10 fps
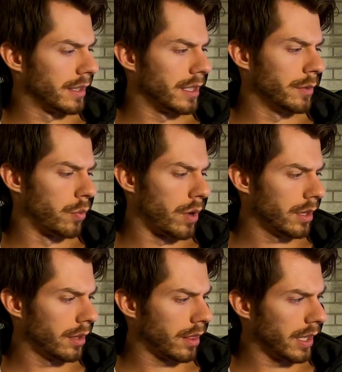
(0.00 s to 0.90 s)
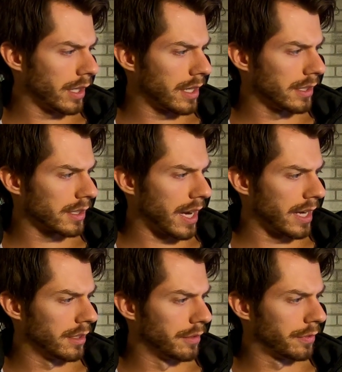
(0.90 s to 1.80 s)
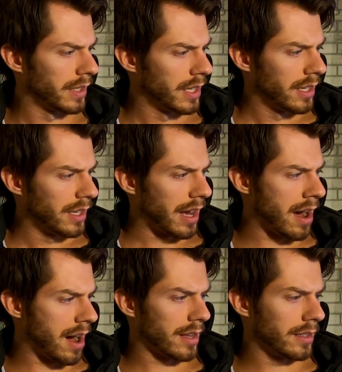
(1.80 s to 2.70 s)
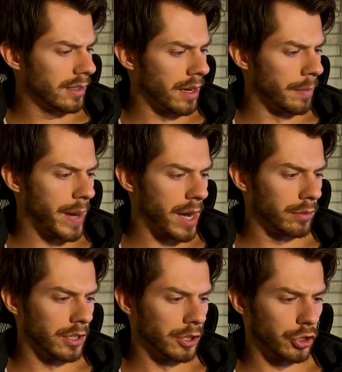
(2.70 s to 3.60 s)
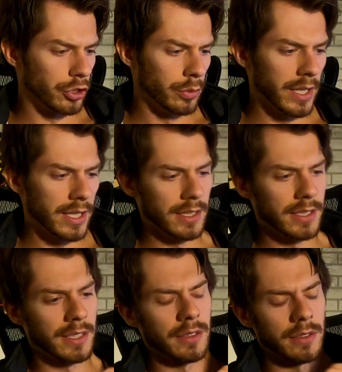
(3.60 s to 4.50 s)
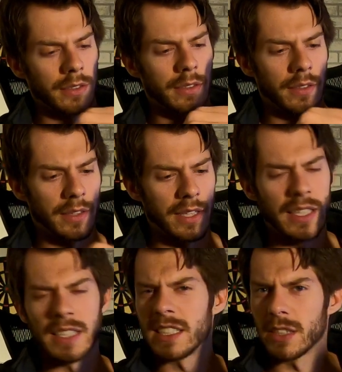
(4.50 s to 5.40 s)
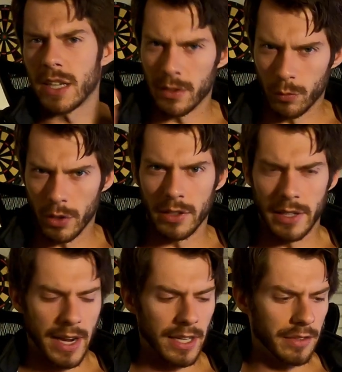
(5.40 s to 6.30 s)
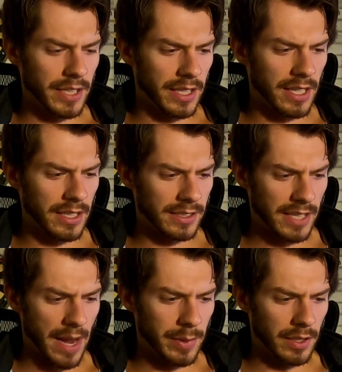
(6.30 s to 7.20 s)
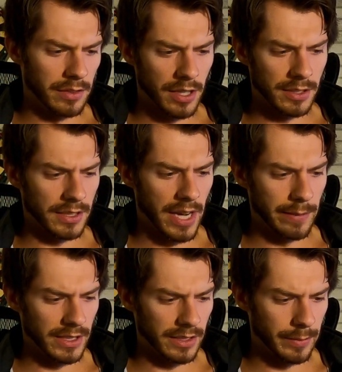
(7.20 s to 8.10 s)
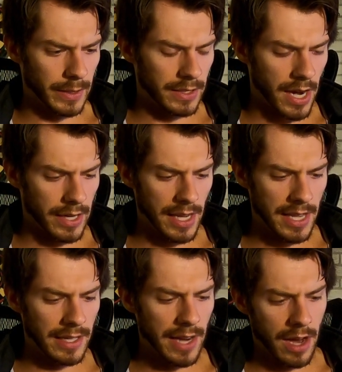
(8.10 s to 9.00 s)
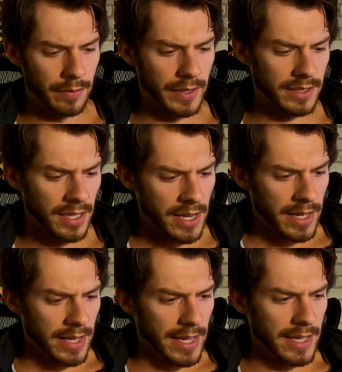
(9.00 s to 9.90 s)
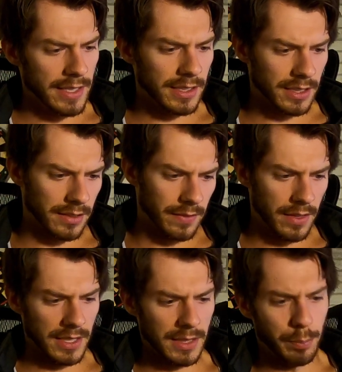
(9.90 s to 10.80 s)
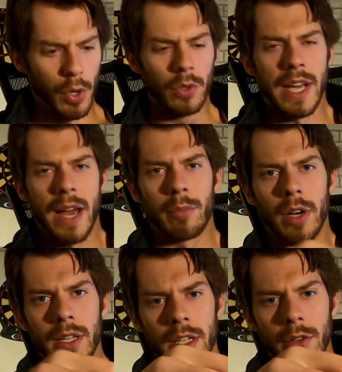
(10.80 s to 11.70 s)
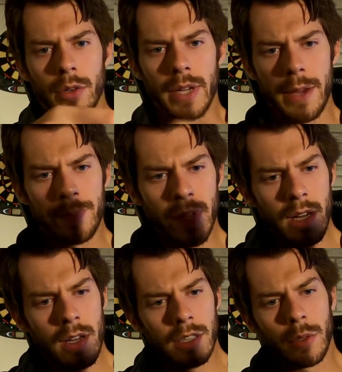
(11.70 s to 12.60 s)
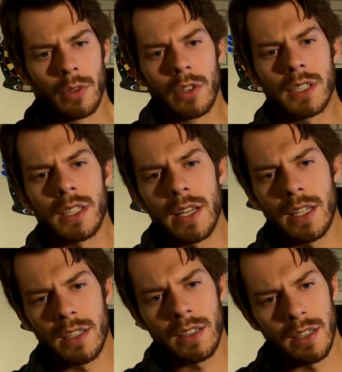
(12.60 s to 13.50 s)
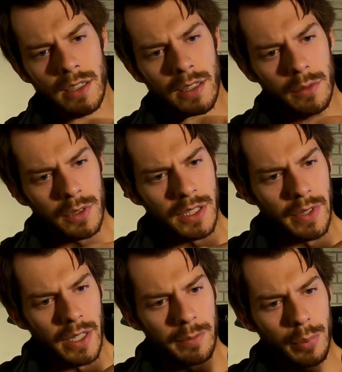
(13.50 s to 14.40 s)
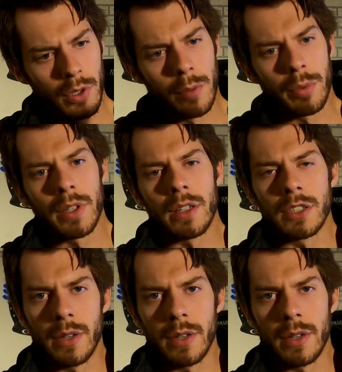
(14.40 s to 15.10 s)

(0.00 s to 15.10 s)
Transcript: The one thing that is kind of odd about the shoe is, this is kind of one of the negatives, I think it's happened a dozen times as I've been tying in and out of it, is this pull tab right here, okay? So it looks like, we'll see if I can pull it up right there.